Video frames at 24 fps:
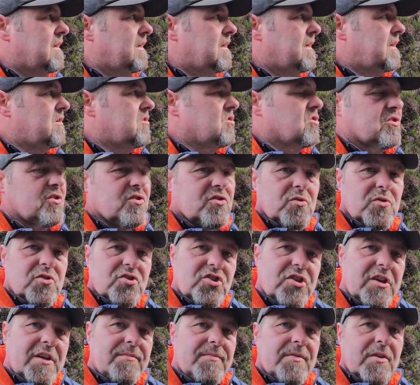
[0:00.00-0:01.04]
in order to
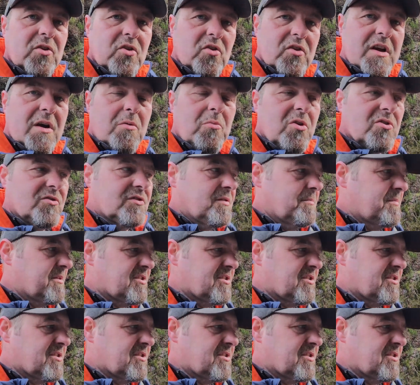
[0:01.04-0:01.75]
achieve the look I wanted,